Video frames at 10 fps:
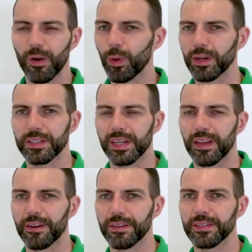our work
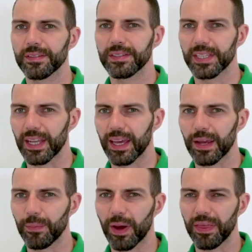together
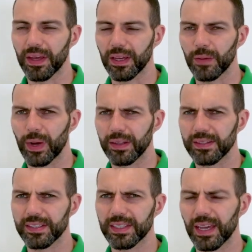today by thinking about
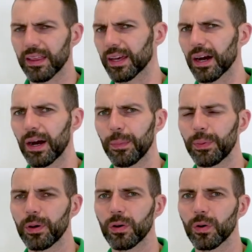scaling
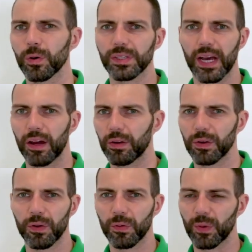up or
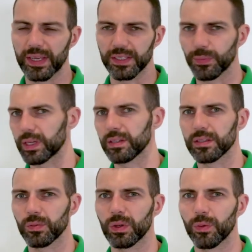down
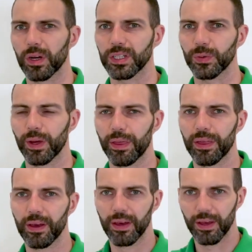recipes. We worked
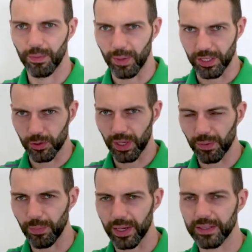with my
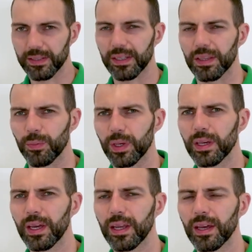drink mix at the
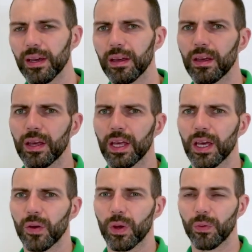beginning,
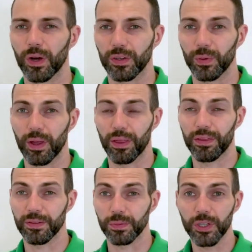we worked with
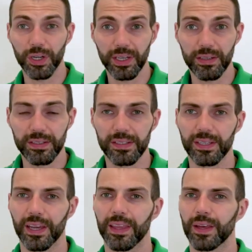some
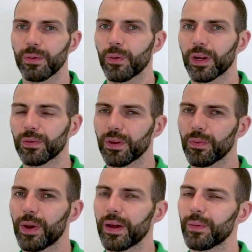cookies, and then we worked
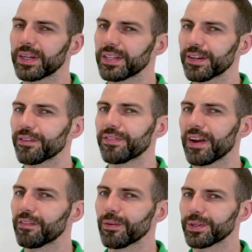with my dinner
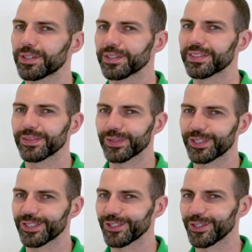favorite, which
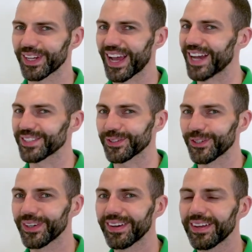is tuna casserole.